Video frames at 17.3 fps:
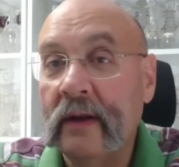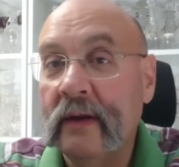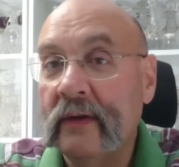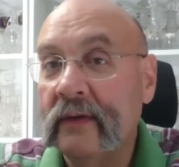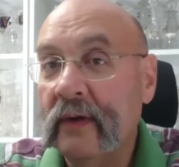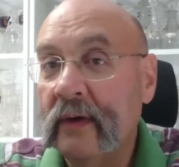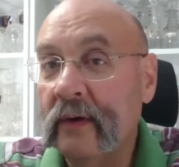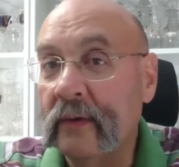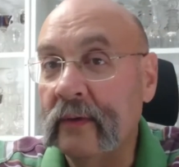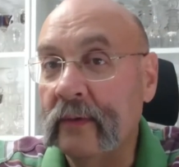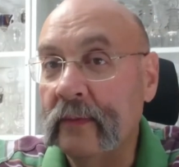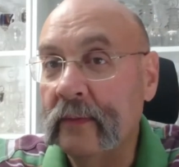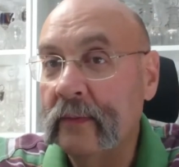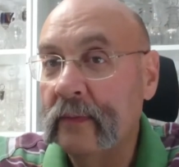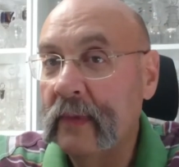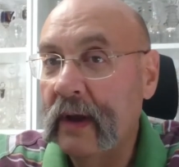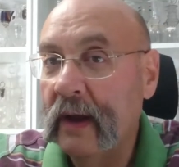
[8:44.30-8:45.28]
So
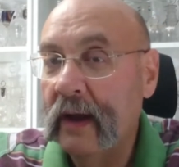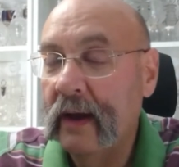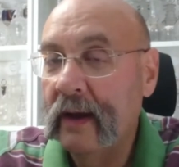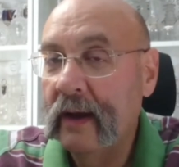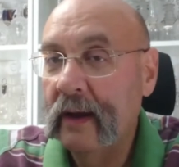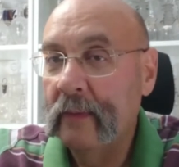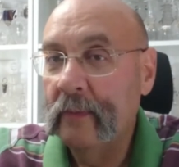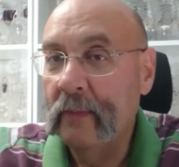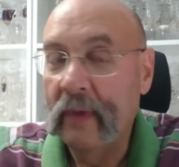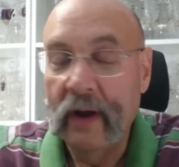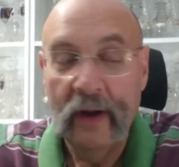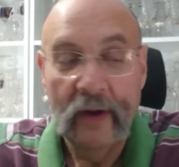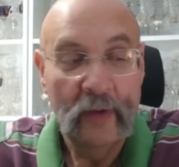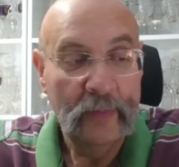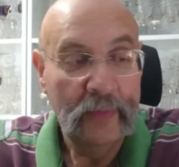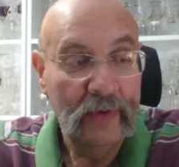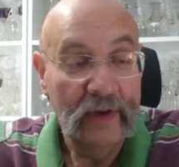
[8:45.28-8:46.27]
I
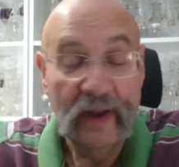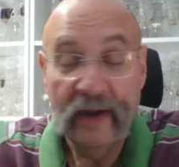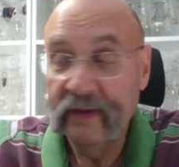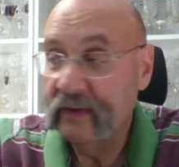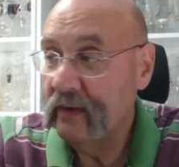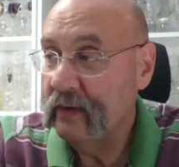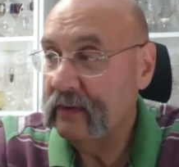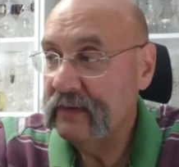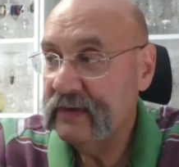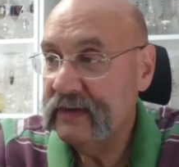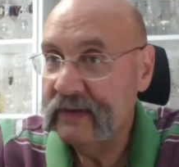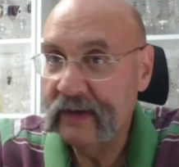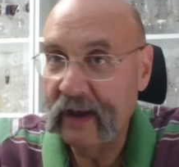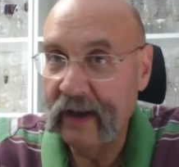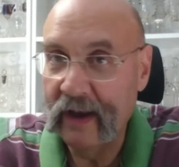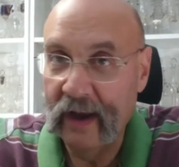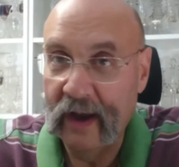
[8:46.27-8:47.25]
hope you like those.
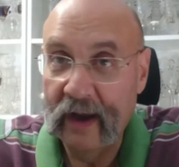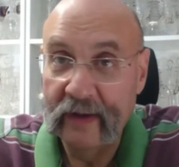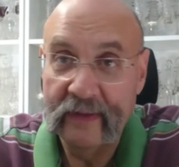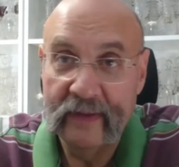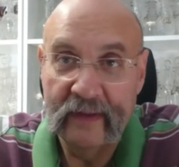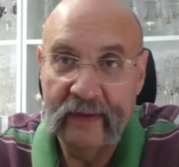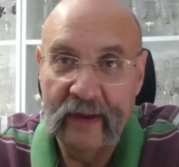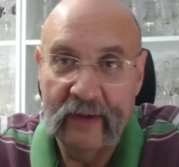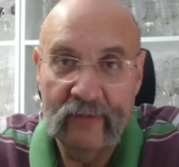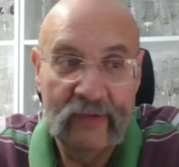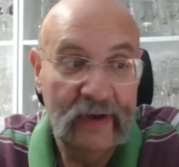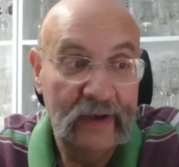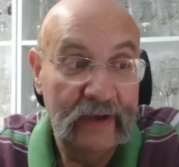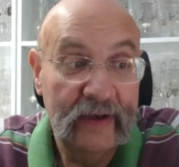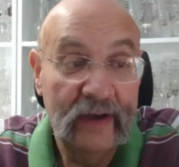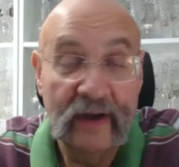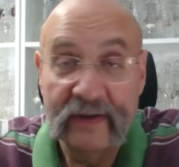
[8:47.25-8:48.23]
I think they're
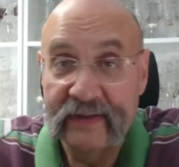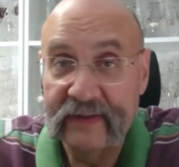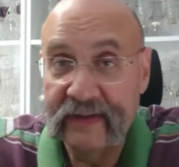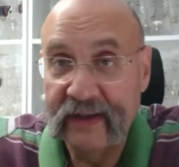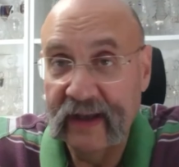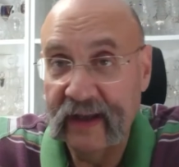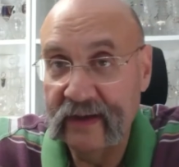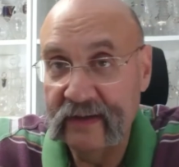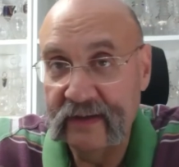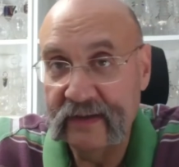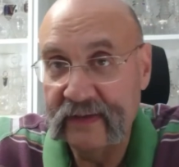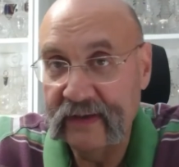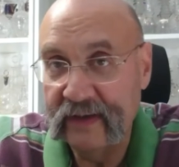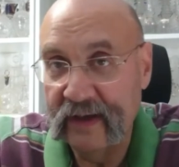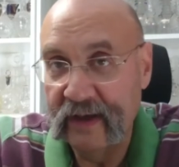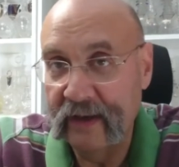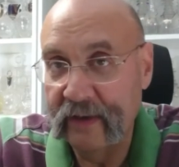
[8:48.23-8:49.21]
really nice
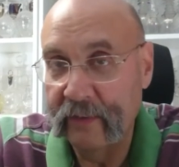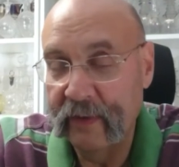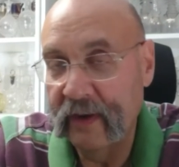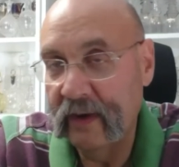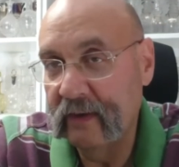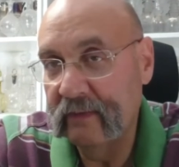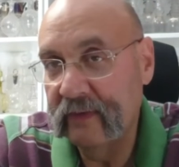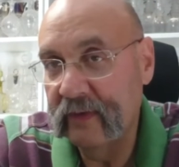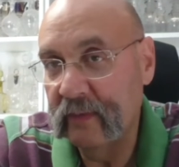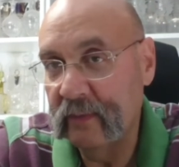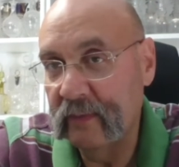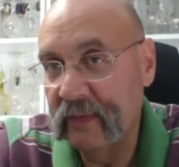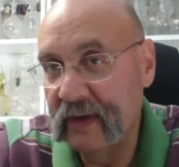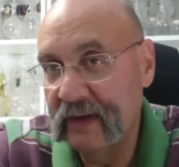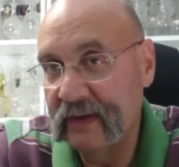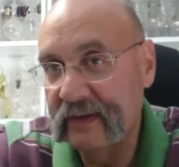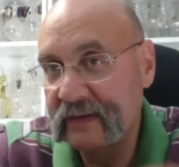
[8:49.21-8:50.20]
decanters. I love them.
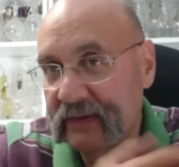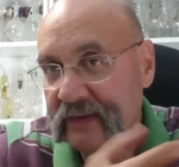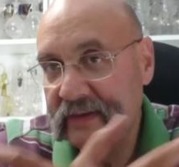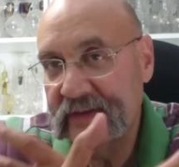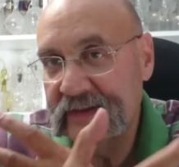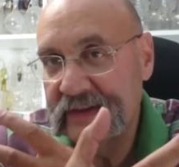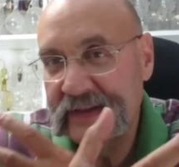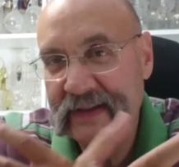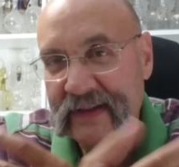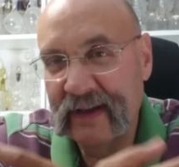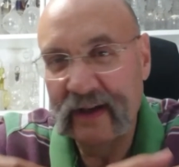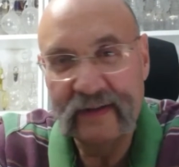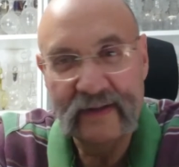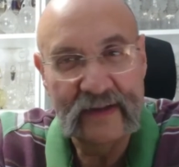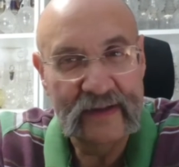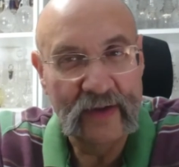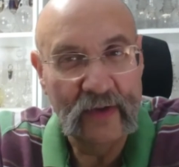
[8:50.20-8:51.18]
They're
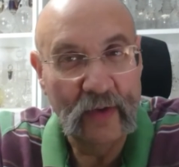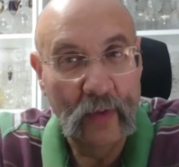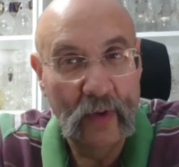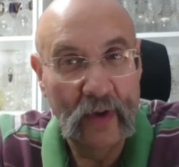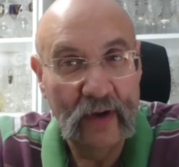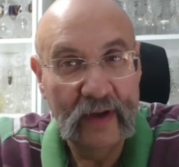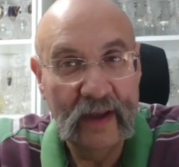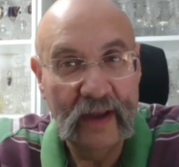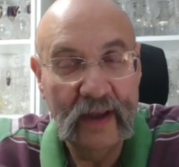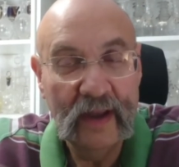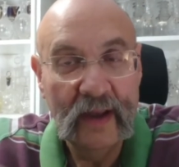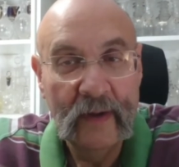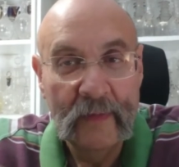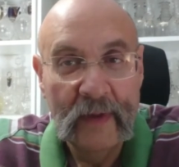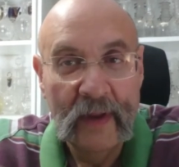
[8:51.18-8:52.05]
designed so quirky.